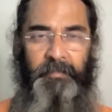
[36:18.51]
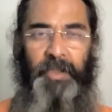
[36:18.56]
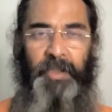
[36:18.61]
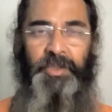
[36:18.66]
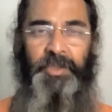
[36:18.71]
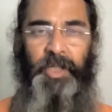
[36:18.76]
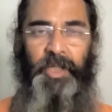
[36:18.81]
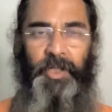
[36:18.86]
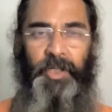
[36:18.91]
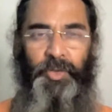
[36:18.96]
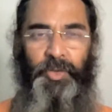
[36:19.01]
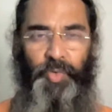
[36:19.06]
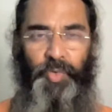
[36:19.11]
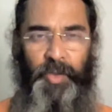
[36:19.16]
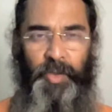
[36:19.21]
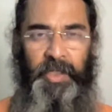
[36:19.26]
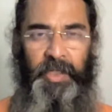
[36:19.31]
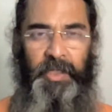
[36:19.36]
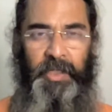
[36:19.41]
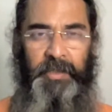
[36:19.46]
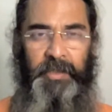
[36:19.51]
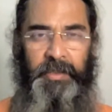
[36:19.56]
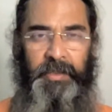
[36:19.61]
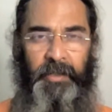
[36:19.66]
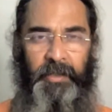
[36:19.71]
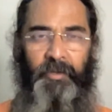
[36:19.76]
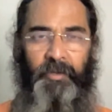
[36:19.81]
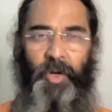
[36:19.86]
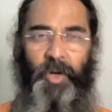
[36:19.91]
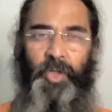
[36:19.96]
pancha kanchukas
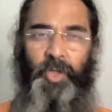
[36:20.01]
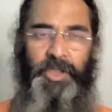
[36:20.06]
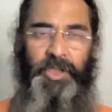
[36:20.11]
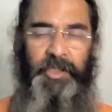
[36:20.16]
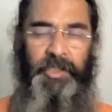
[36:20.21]
of Lord